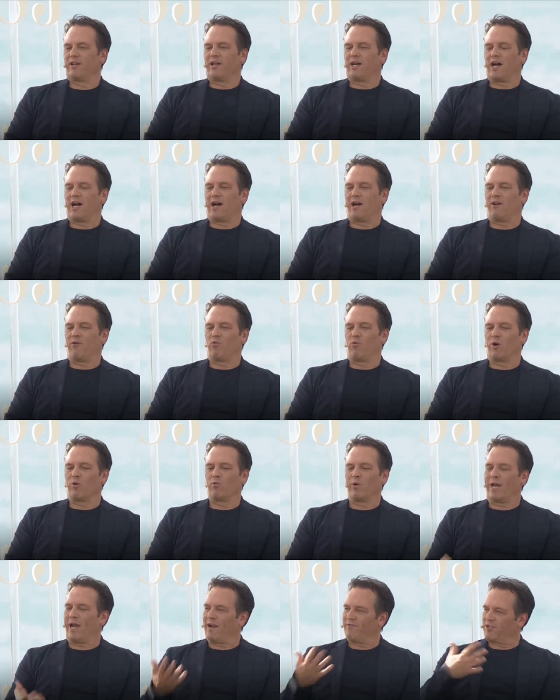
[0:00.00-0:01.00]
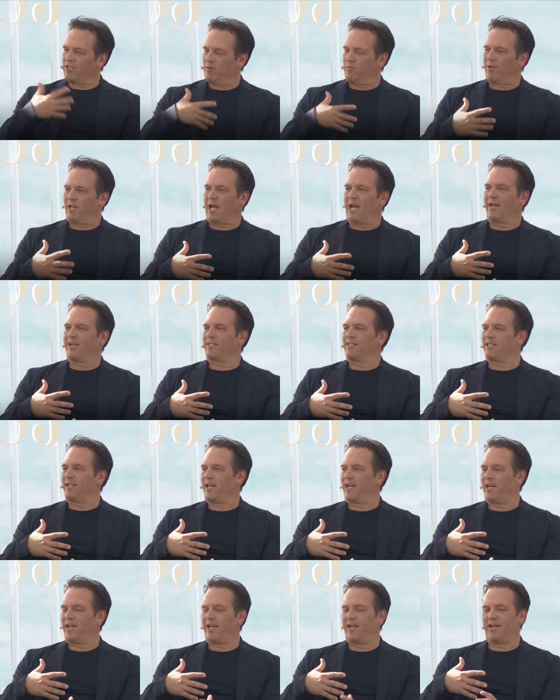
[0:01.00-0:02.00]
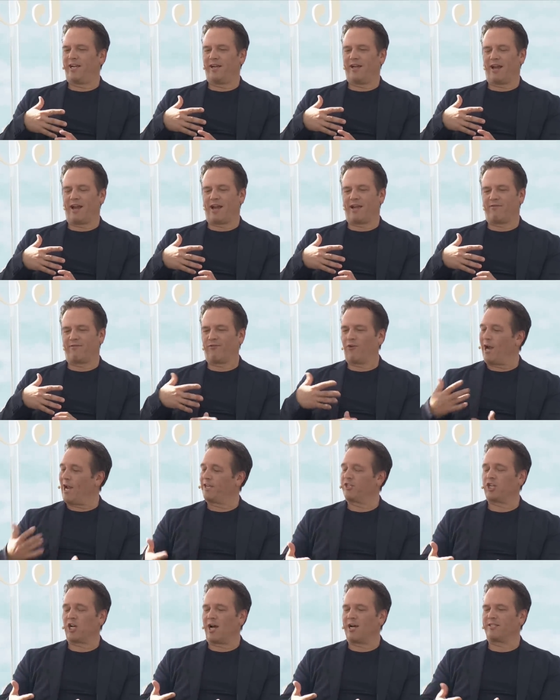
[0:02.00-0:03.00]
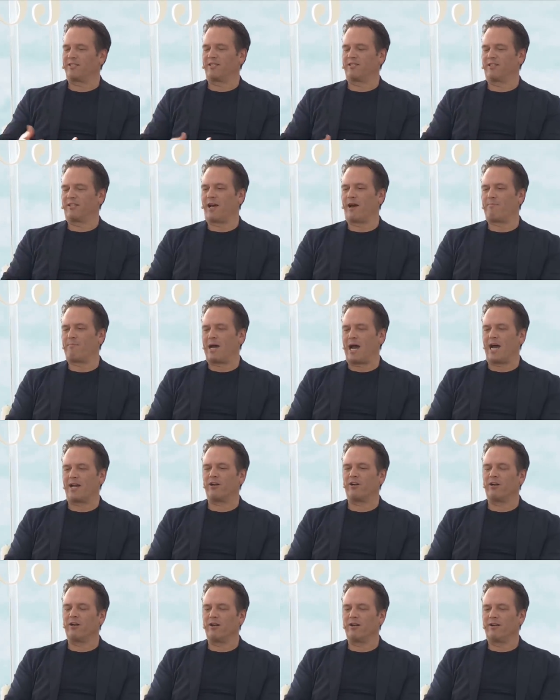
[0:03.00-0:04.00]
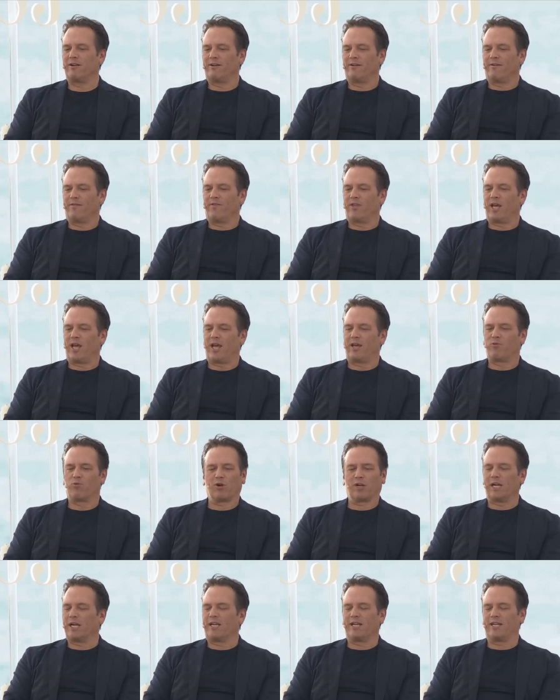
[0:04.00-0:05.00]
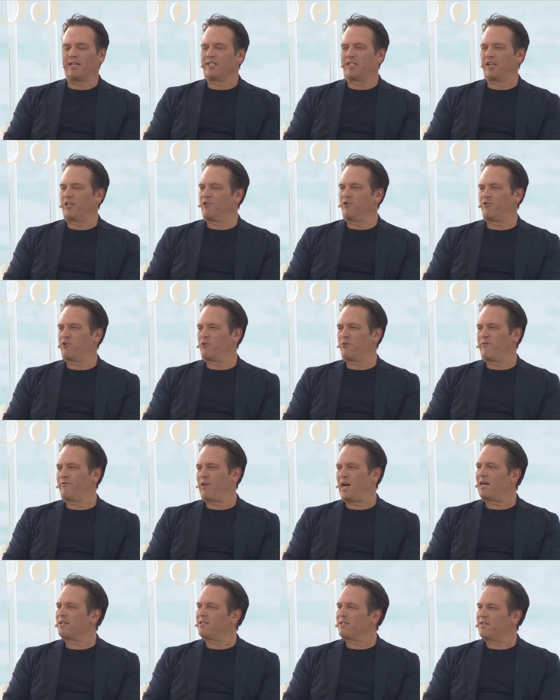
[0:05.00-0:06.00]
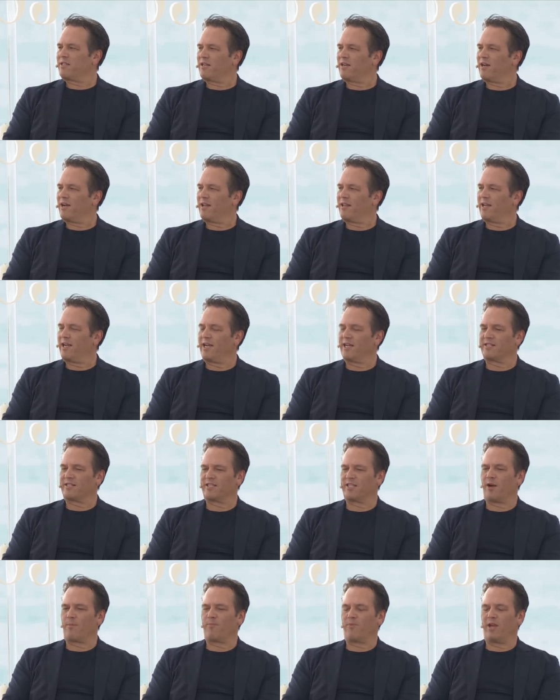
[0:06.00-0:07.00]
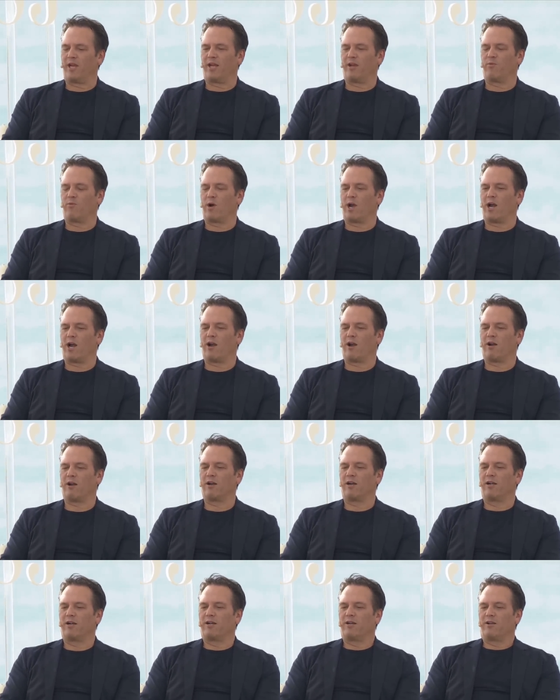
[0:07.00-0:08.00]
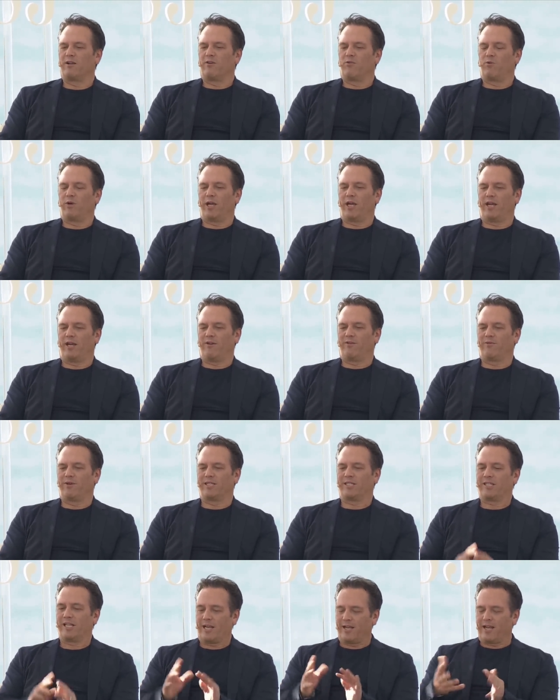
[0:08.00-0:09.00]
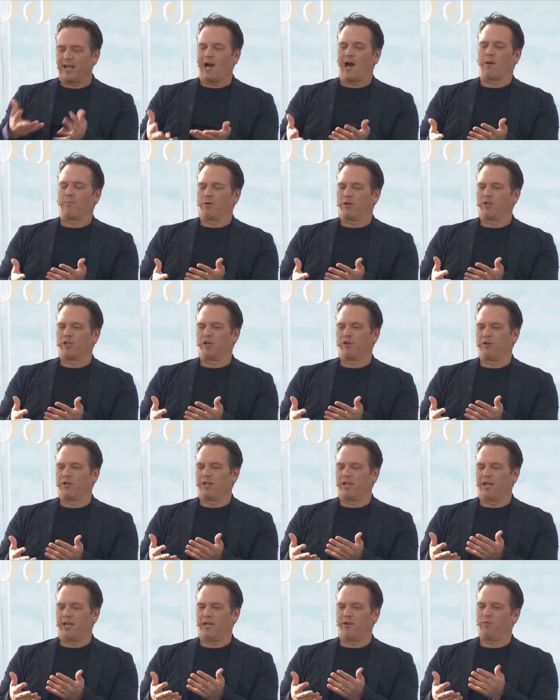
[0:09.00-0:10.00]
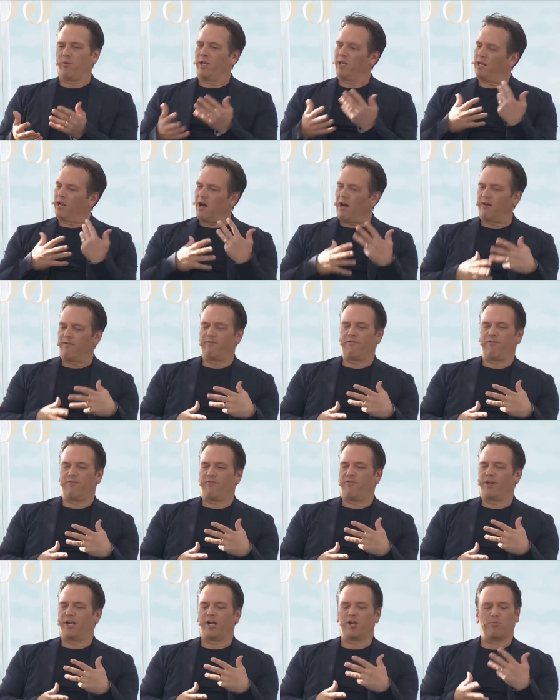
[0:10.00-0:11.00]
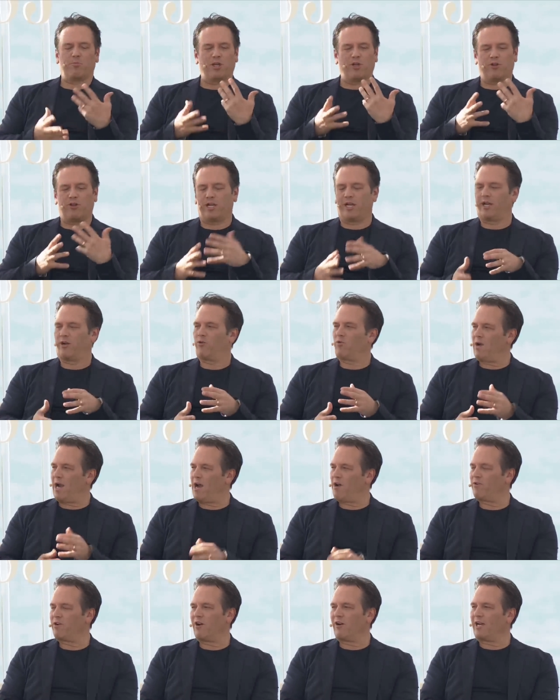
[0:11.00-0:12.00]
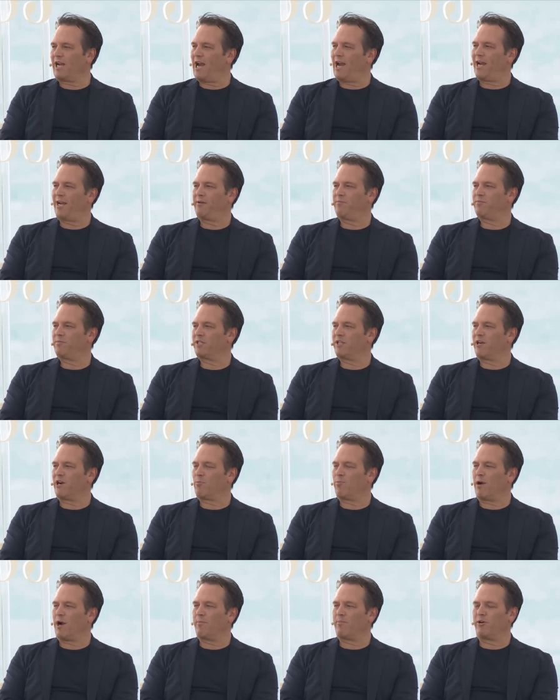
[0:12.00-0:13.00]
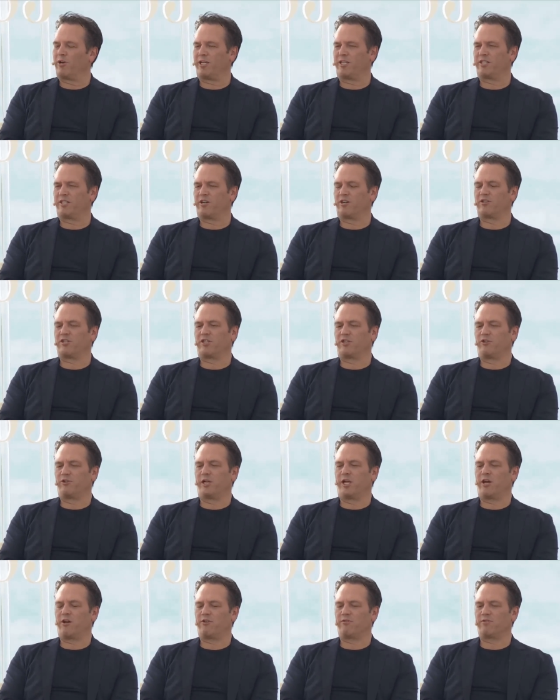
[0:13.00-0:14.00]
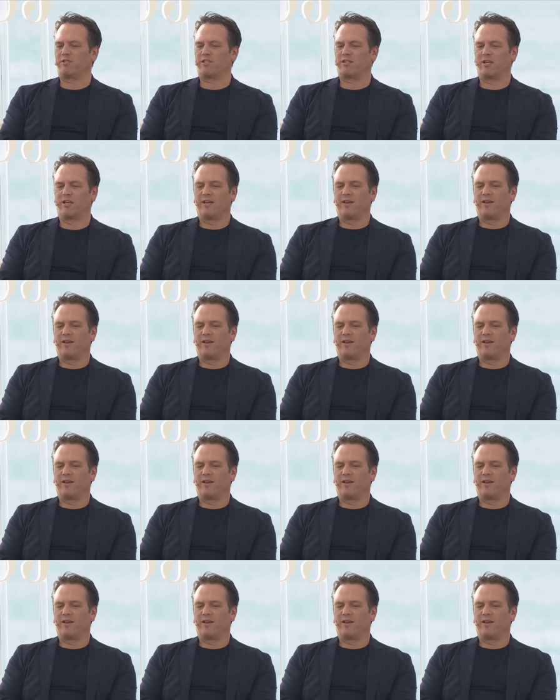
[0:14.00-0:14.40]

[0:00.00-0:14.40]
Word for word: uh, where we have some legacy and franchises that matter. And we're going to continue to invest. I think it's something where we, we see the opportunity. We love the community around our games and our properties and our studios.